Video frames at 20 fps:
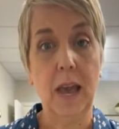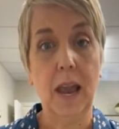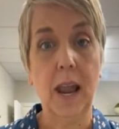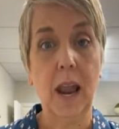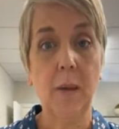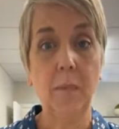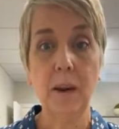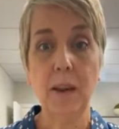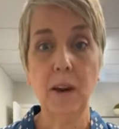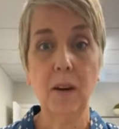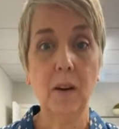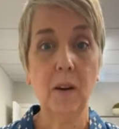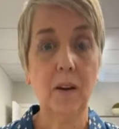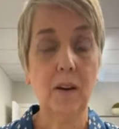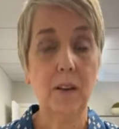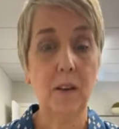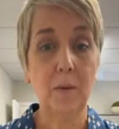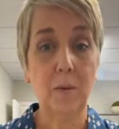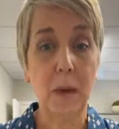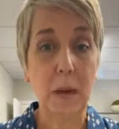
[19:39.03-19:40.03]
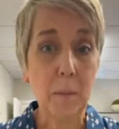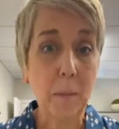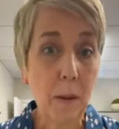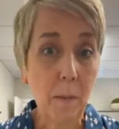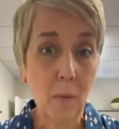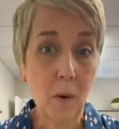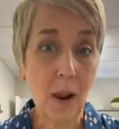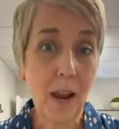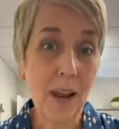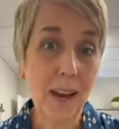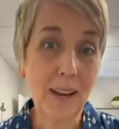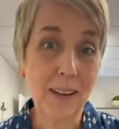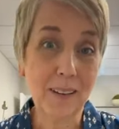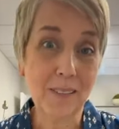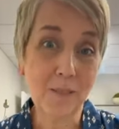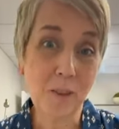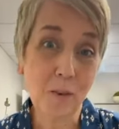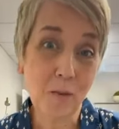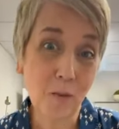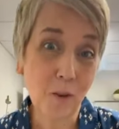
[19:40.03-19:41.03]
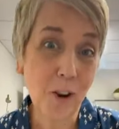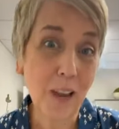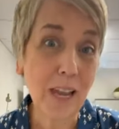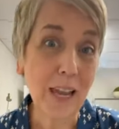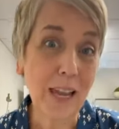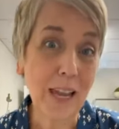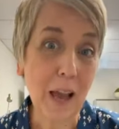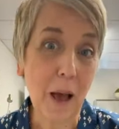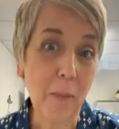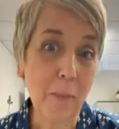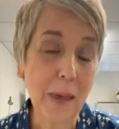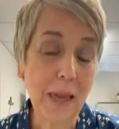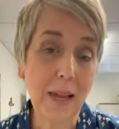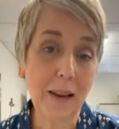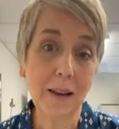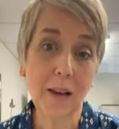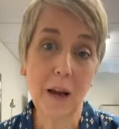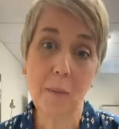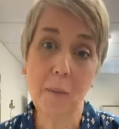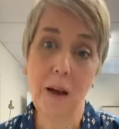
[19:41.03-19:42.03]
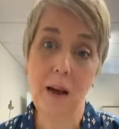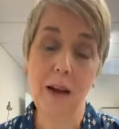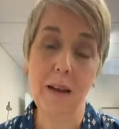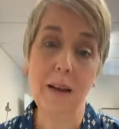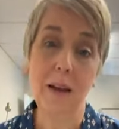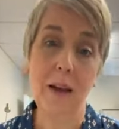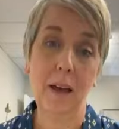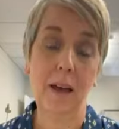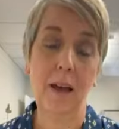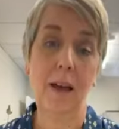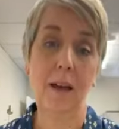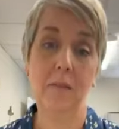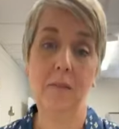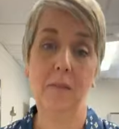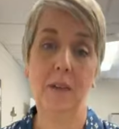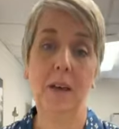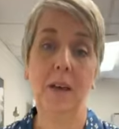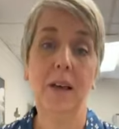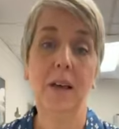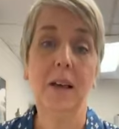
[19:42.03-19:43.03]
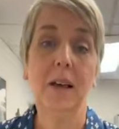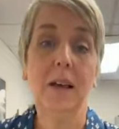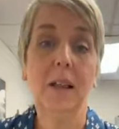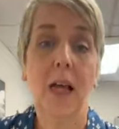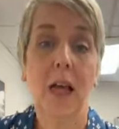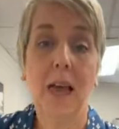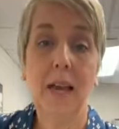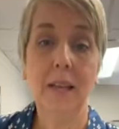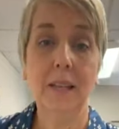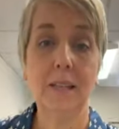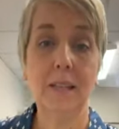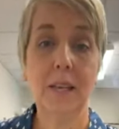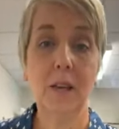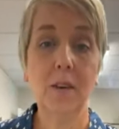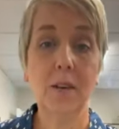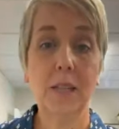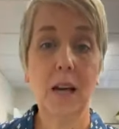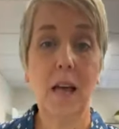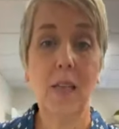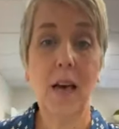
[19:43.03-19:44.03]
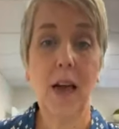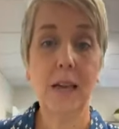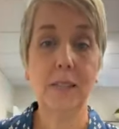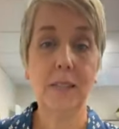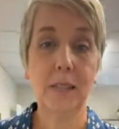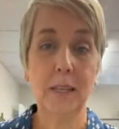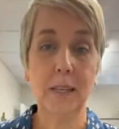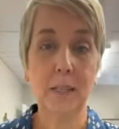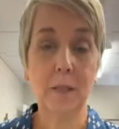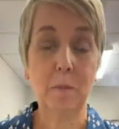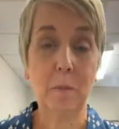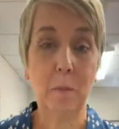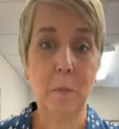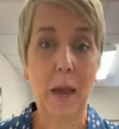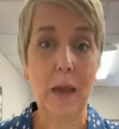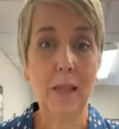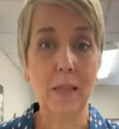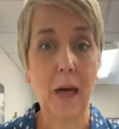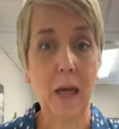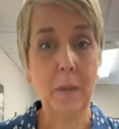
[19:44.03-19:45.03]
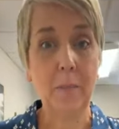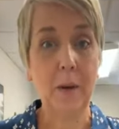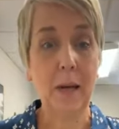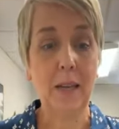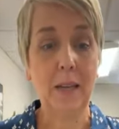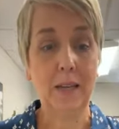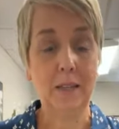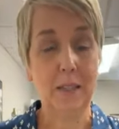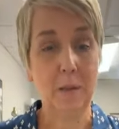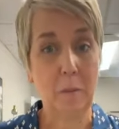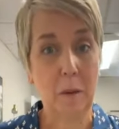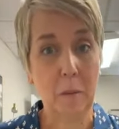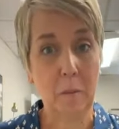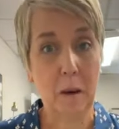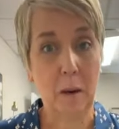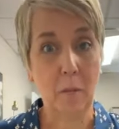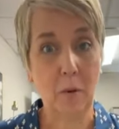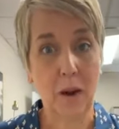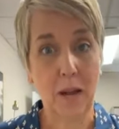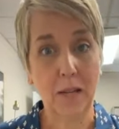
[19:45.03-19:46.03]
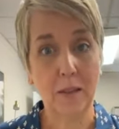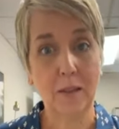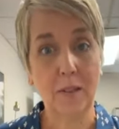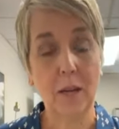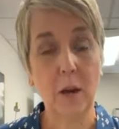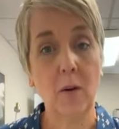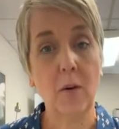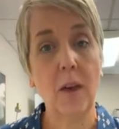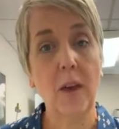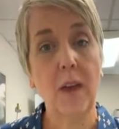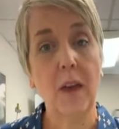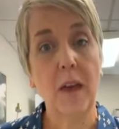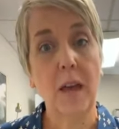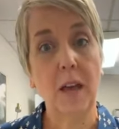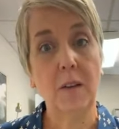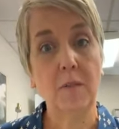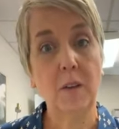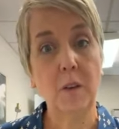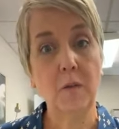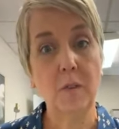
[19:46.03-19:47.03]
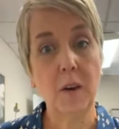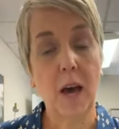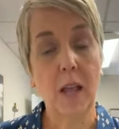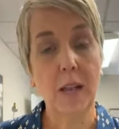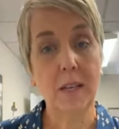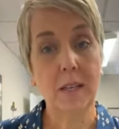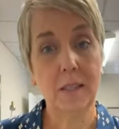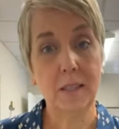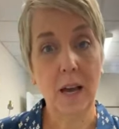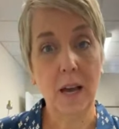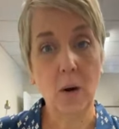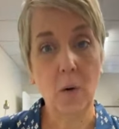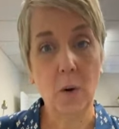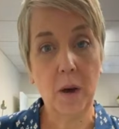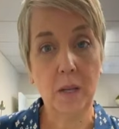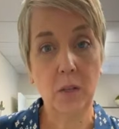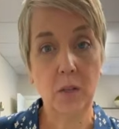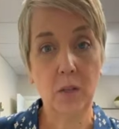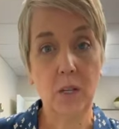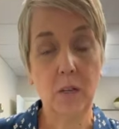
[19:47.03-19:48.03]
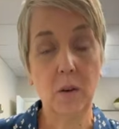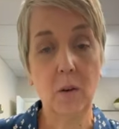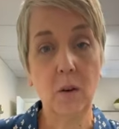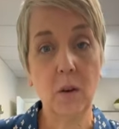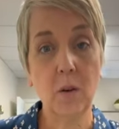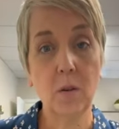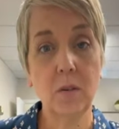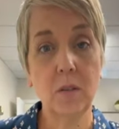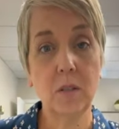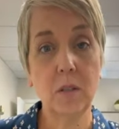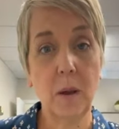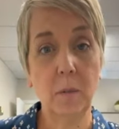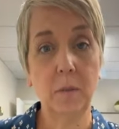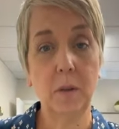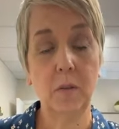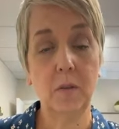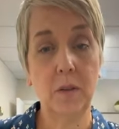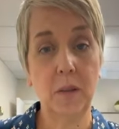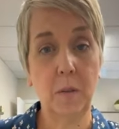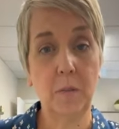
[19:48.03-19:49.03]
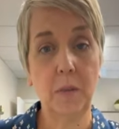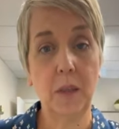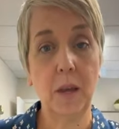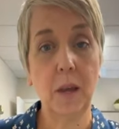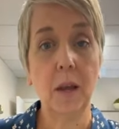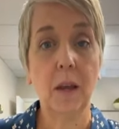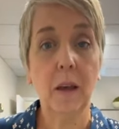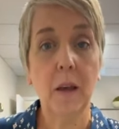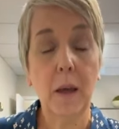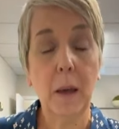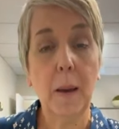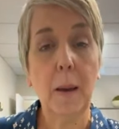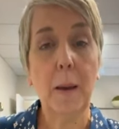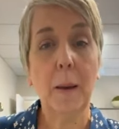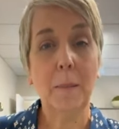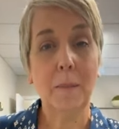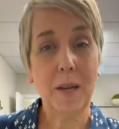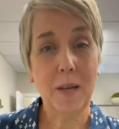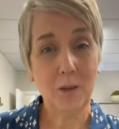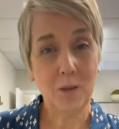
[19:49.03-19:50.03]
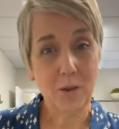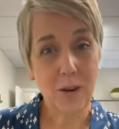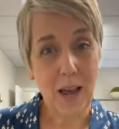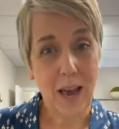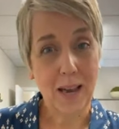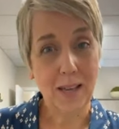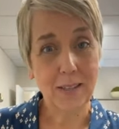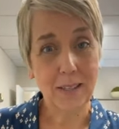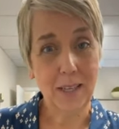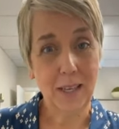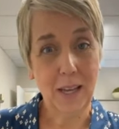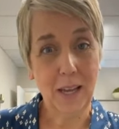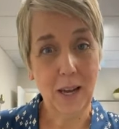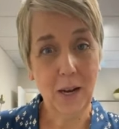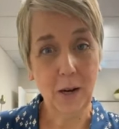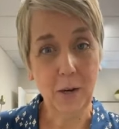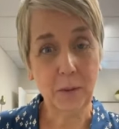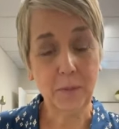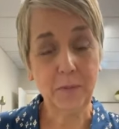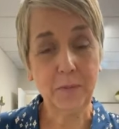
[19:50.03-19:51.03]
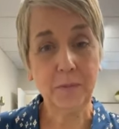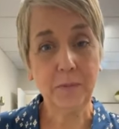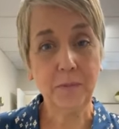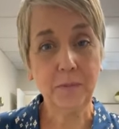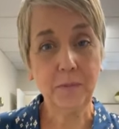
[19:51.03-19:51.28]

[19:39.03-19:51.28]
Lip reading: And I'm here, pick my brain for free. I mean, come on. I have clients here in Tallahassee that pay a lot of money to pick my brain. So if you've got a design question or you're stumped on something, be sure to ask it here.